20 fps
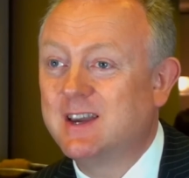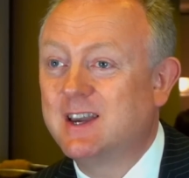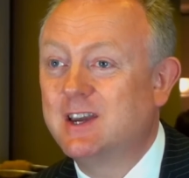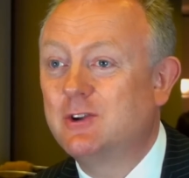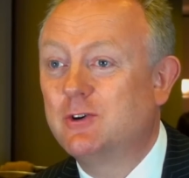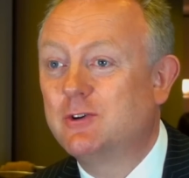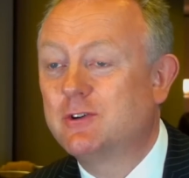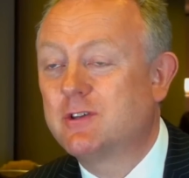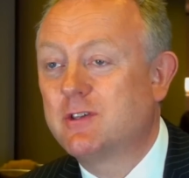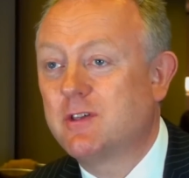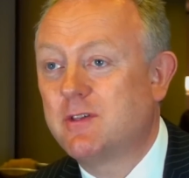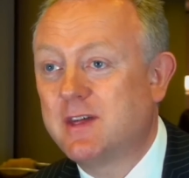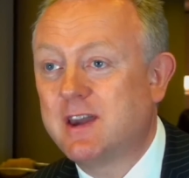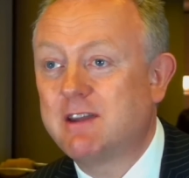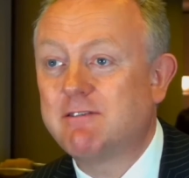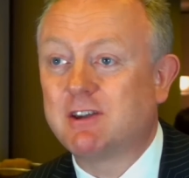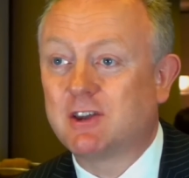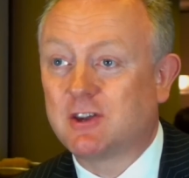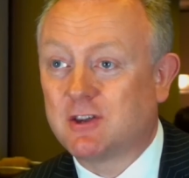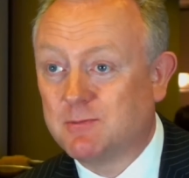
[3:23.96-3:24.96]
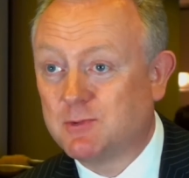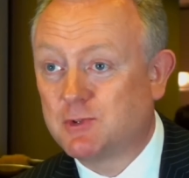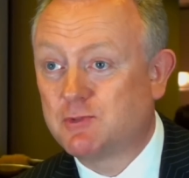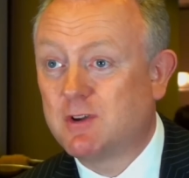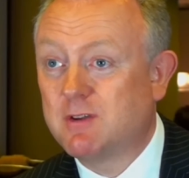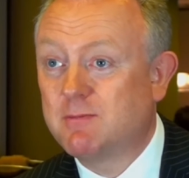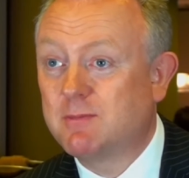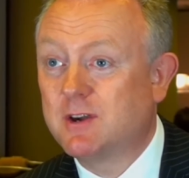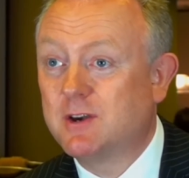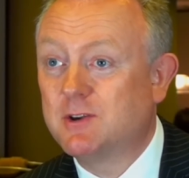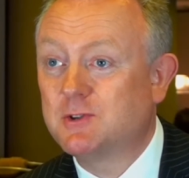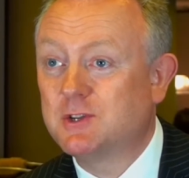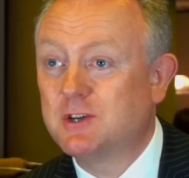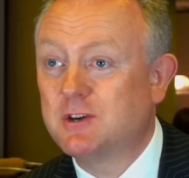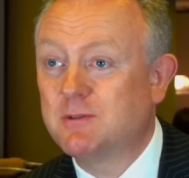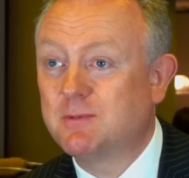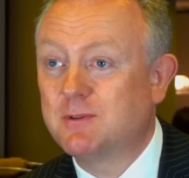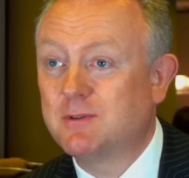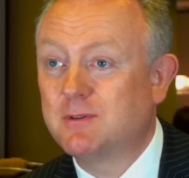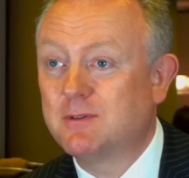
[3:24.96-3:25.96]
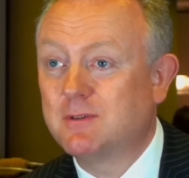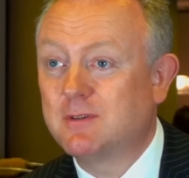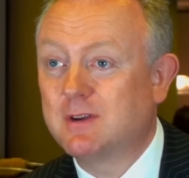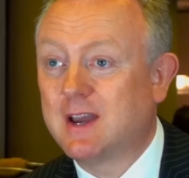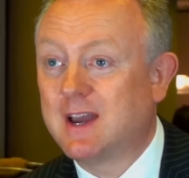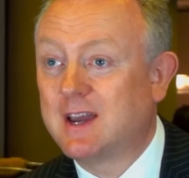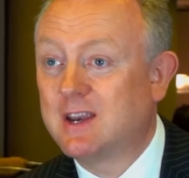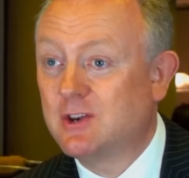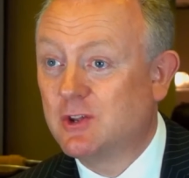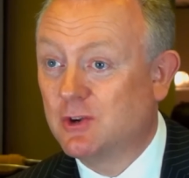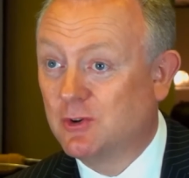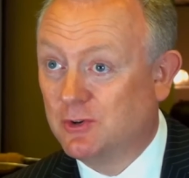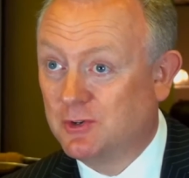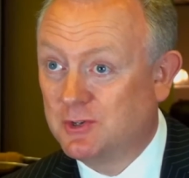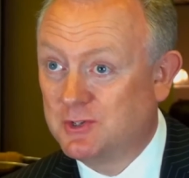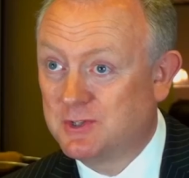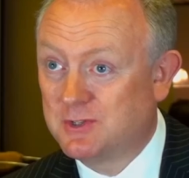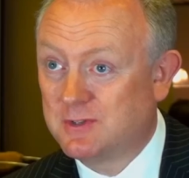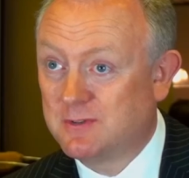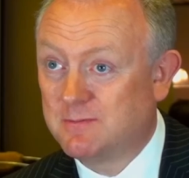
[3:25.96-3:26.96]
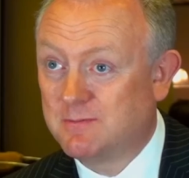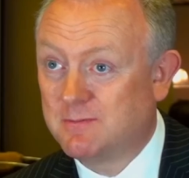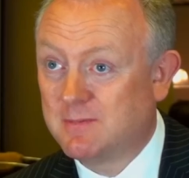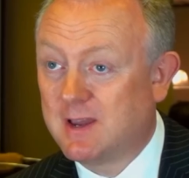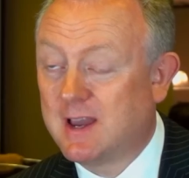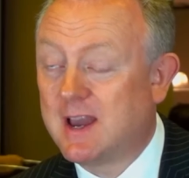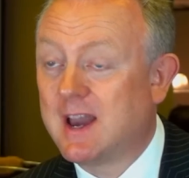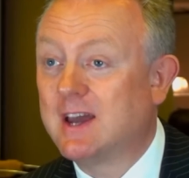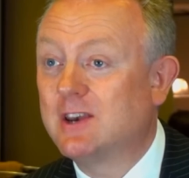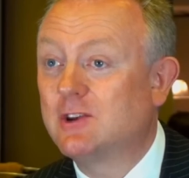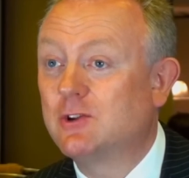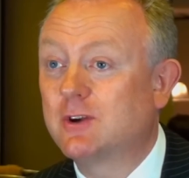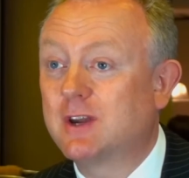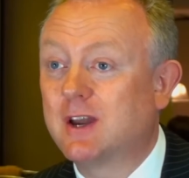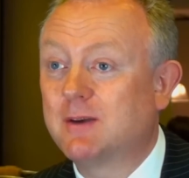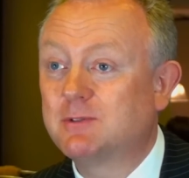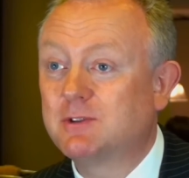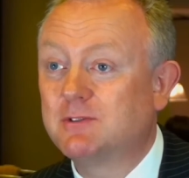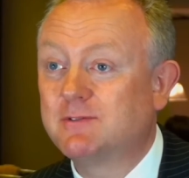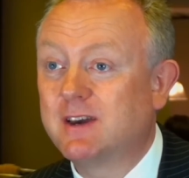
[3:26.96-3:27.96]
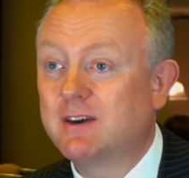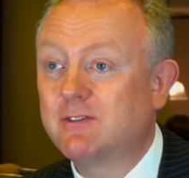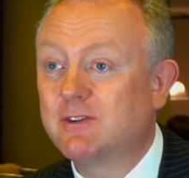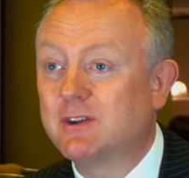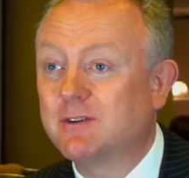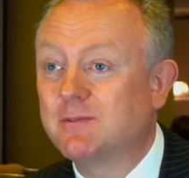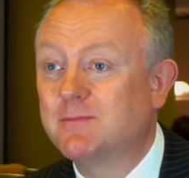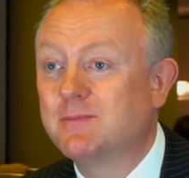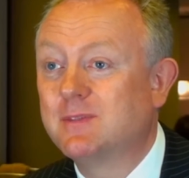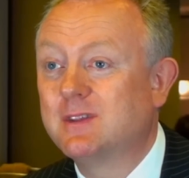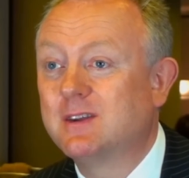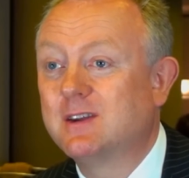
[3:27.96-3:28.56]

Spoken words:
in order that their income stream goes up, and yours, and your capital value.